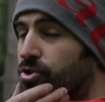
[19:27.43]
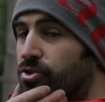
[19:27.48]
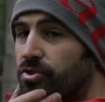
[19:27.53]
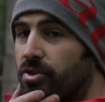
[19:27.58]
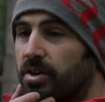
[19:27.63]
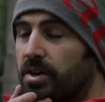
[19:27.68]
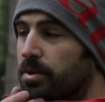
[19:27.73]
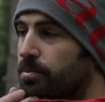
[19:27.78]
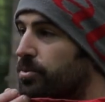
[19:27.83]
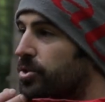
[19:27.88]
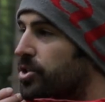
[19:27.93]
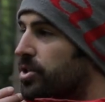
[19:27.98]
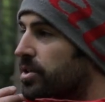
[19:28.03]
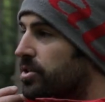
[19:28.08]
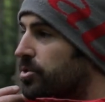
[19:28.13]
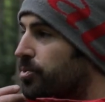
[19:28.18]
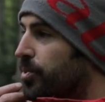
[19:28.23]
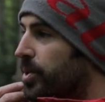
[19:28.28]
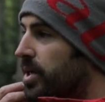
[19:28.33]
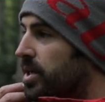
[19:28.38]
struggling with
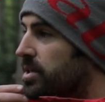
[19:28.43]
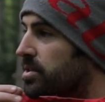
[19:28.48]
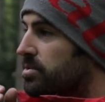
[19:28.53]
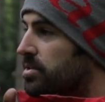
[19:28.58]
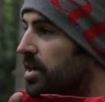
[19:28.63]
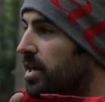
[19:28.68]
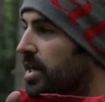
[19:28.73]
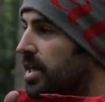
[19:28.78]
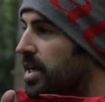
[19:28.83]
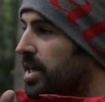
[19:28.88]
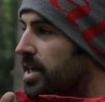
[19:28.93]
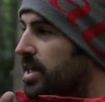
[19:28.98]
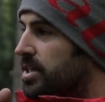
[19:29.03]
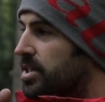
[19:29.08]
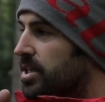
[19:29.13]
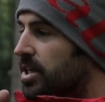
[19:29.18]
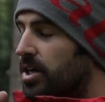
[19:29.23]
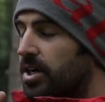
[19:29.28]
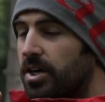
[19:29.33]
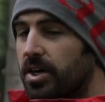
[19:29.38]
shutter speeds. There's a
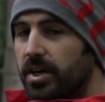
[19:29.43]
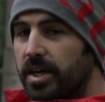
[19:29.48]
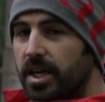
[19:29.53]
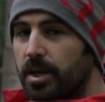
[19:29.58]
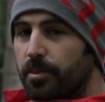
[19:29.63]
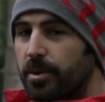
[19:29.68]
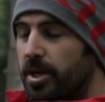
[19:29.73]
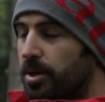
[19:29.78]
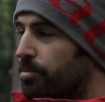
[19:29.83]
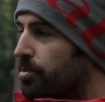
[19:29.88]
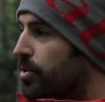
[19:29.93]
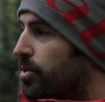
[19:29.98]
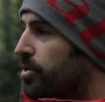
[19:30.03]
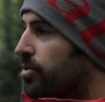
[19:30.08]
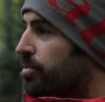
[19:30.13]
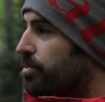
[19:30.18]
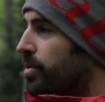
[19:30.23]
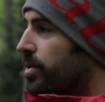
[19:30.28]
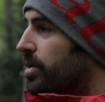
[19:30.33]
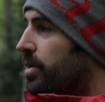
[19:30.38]
tiny bit of
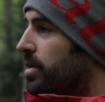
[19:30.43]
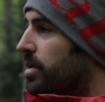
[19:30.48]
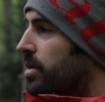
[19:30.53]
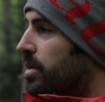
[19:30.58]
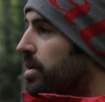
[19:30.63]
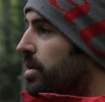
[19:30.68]
movement